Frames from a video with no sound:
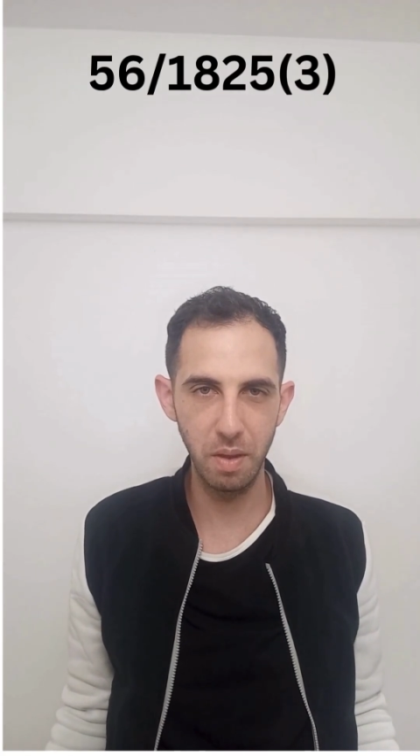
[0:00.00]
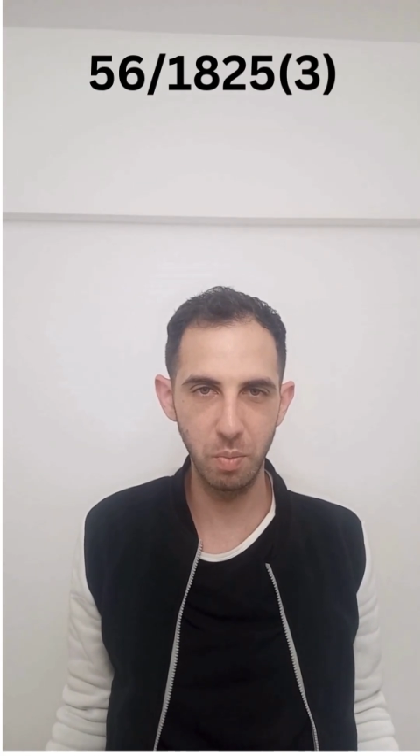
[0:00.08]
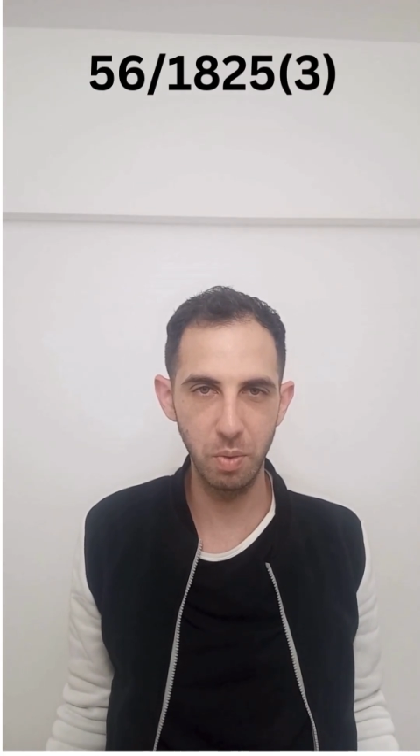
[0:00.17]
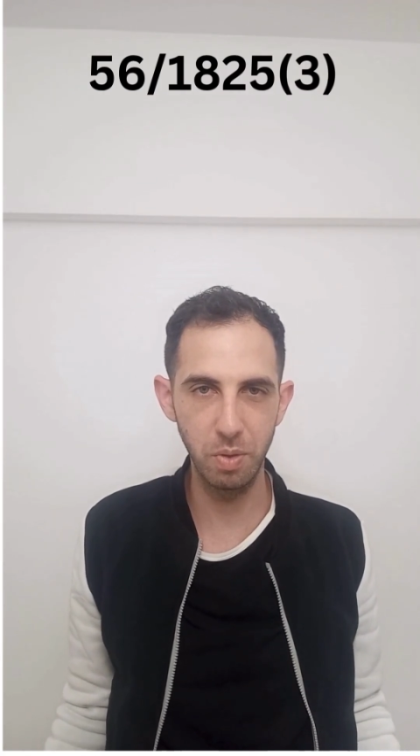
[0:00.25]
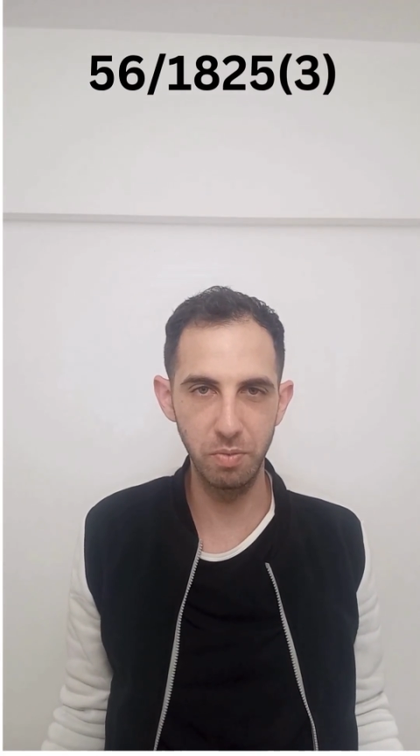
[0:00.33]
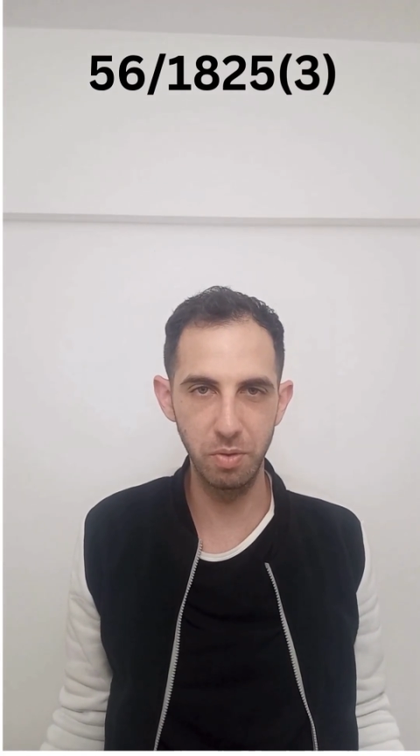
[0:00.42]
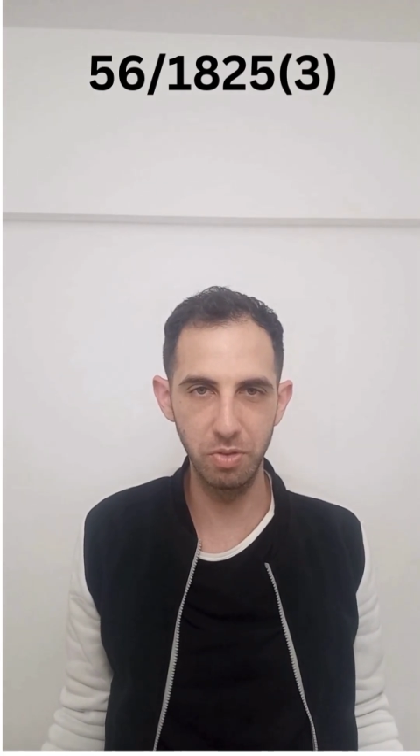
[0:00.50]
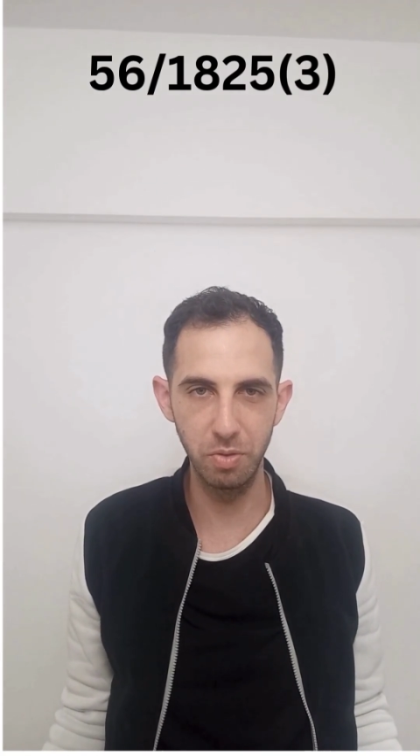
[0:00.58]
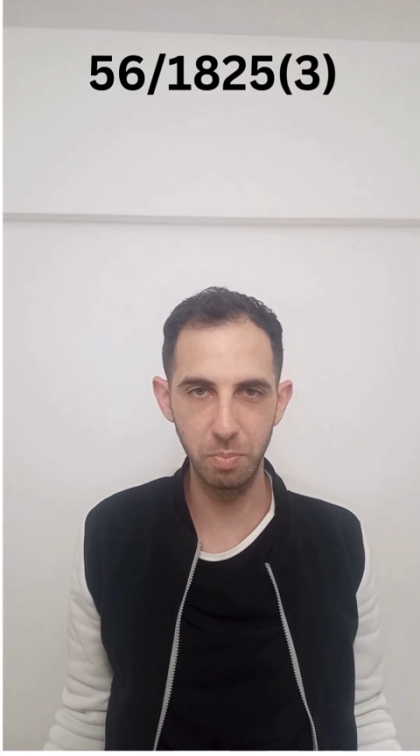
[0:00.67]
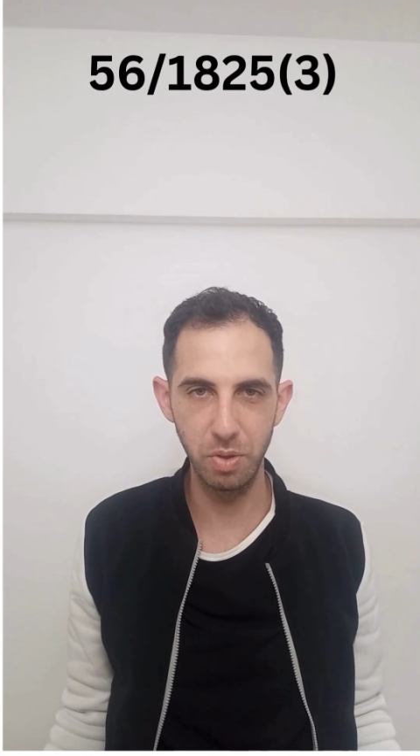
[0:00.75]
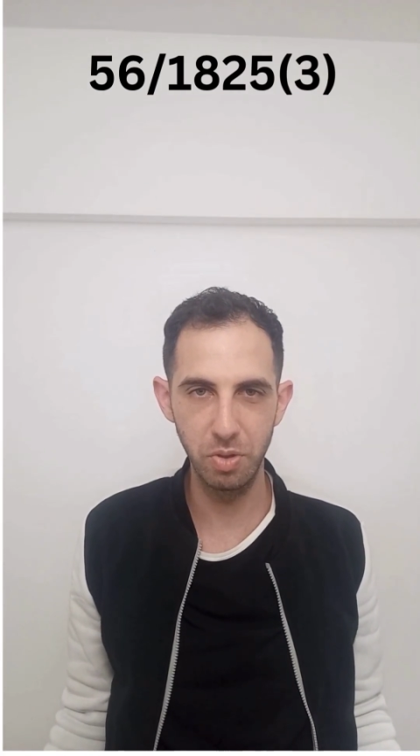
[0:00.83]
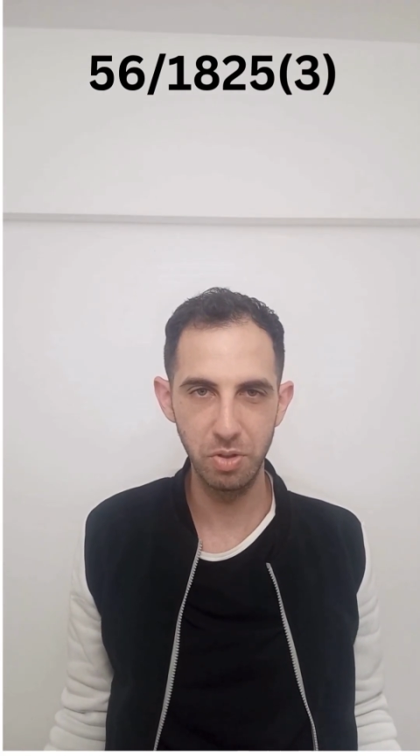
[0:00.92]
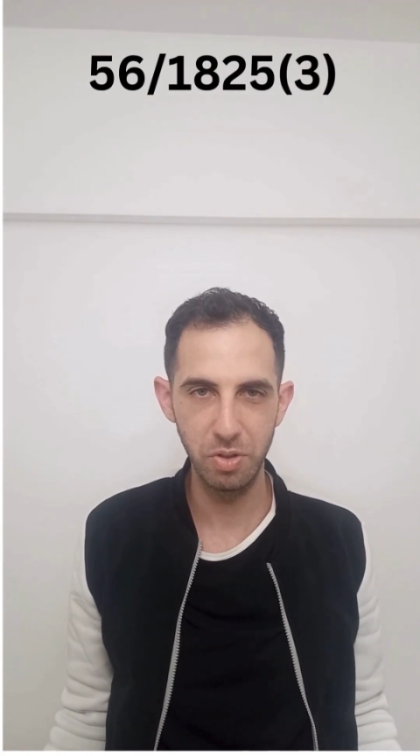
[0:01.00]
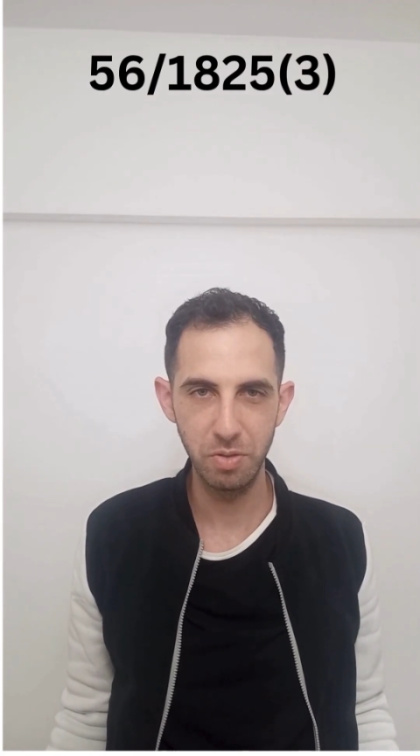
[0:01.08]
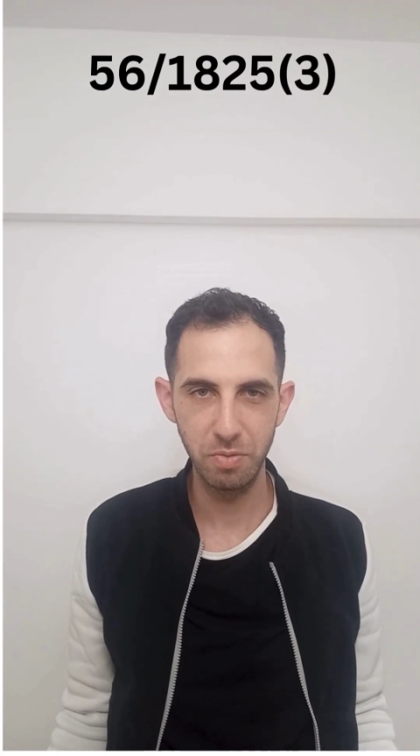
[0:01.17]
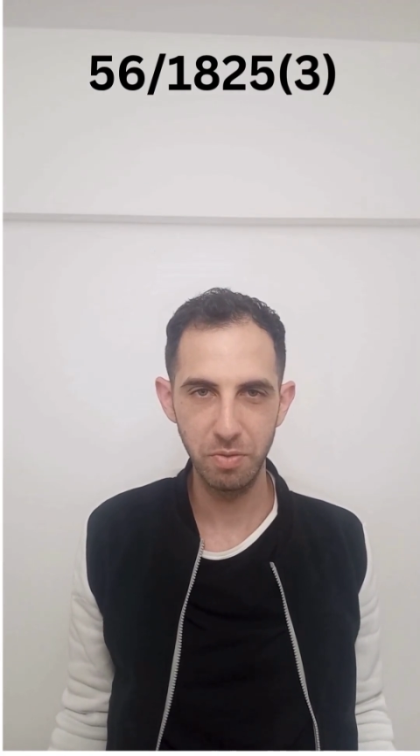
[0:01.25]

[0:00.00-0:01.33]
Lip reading: where the first impression isn't